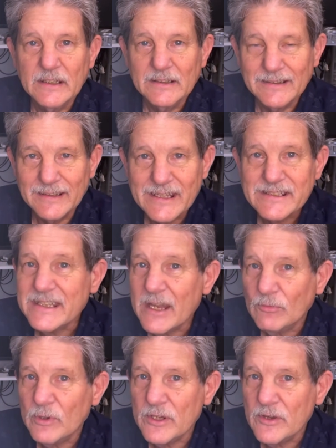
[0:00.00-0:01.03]
Let's get
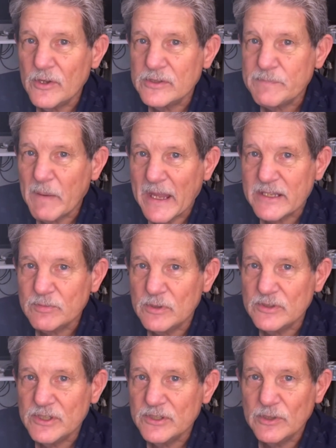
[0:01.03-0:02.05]
rid of those
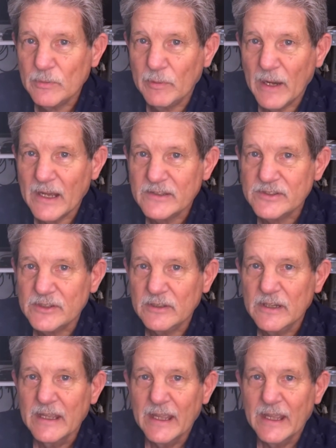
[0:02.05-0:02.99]
passwords in your browser,